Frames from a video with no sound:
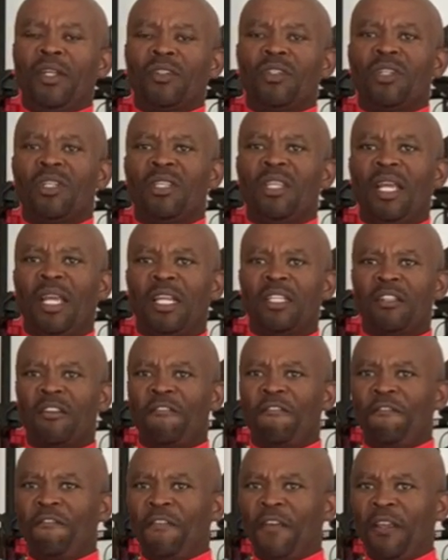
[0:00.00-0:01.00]
So the thing is,
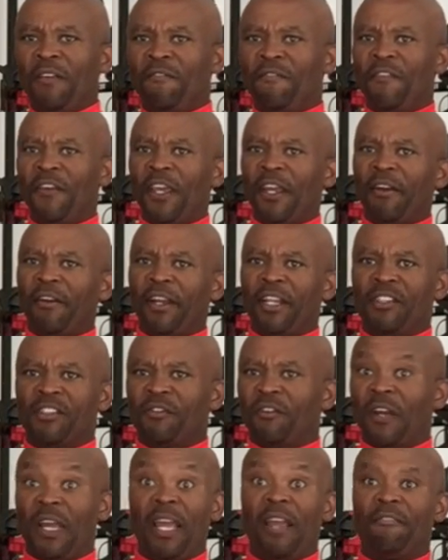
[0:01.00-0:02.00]
the fit varies
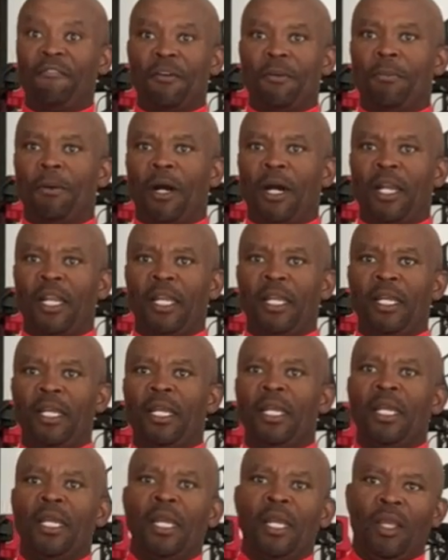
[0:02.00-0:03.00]
for everybody,
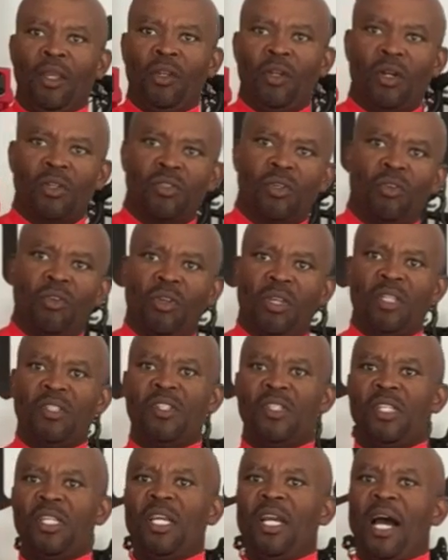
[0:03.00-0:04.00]
you know, so you can
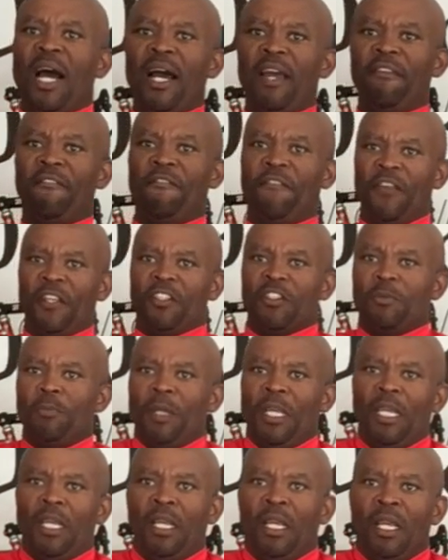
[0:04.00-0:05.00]
see how it fits
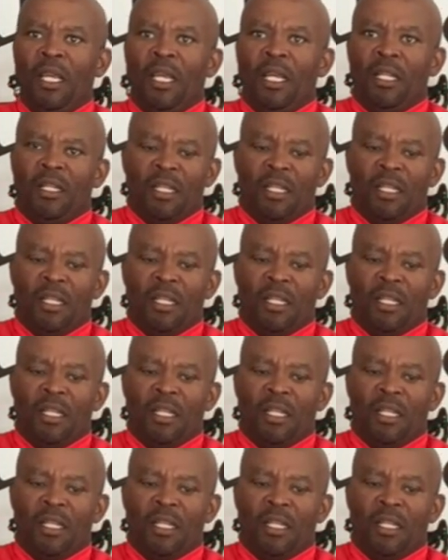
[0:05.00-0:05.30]
me.